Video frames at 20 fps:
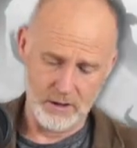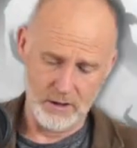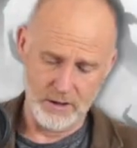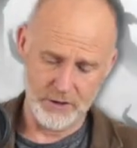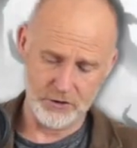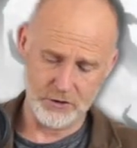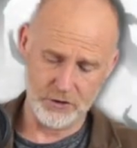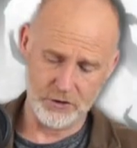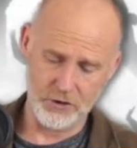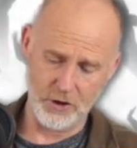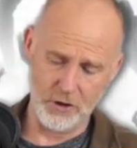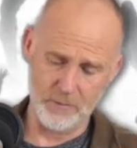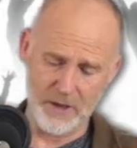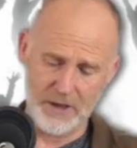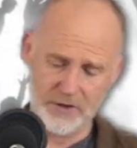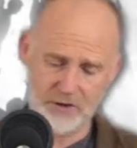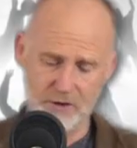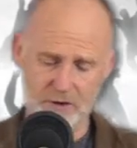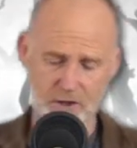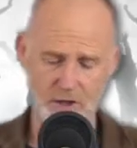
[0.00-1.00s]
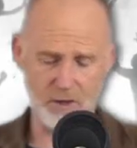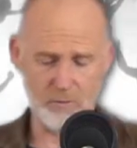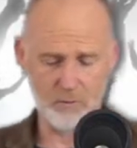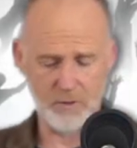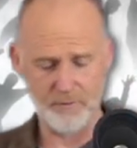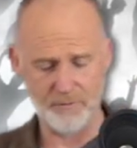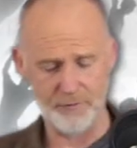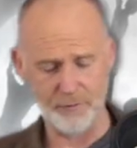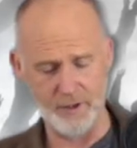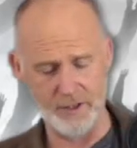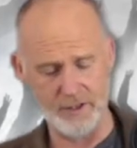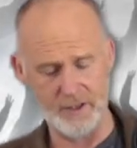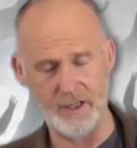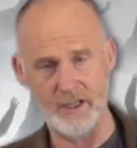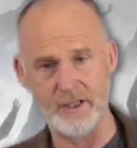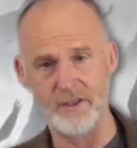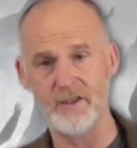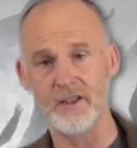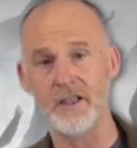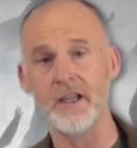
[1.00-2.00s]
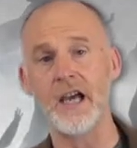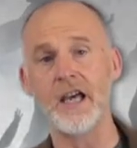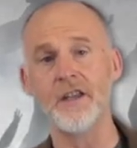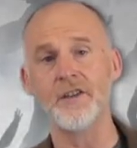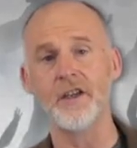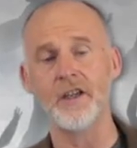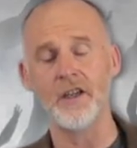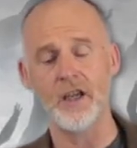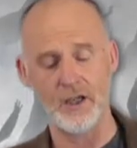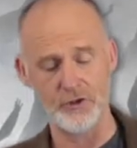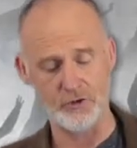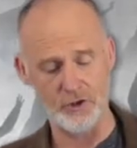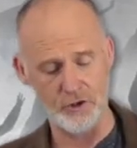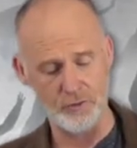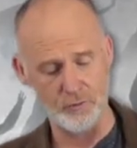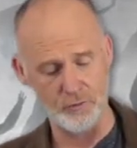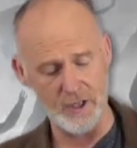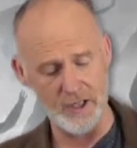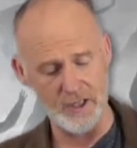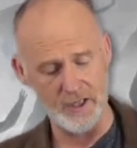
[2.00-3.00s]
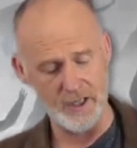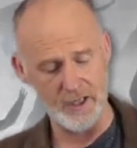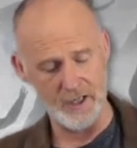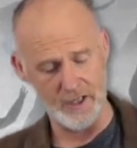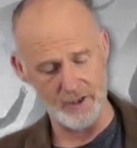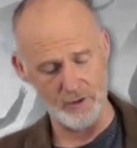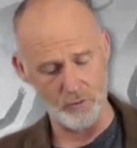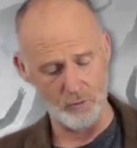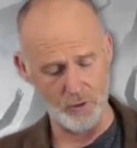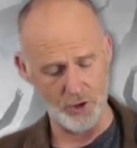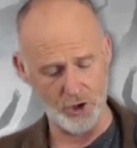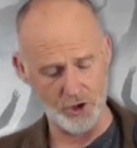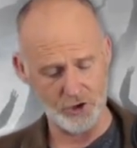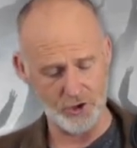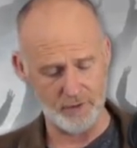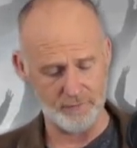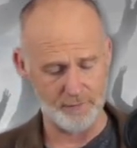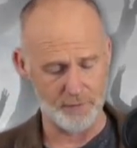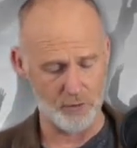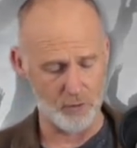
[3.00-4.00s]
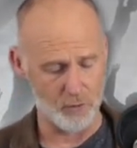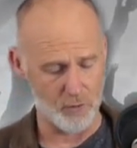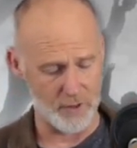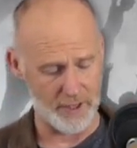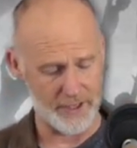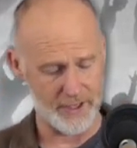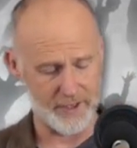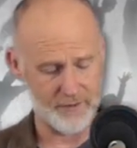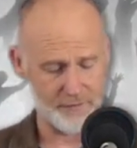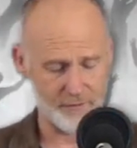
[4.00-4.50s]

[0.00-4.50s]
Let's just go back to Psalm 139 together and just read it in a worshipful way,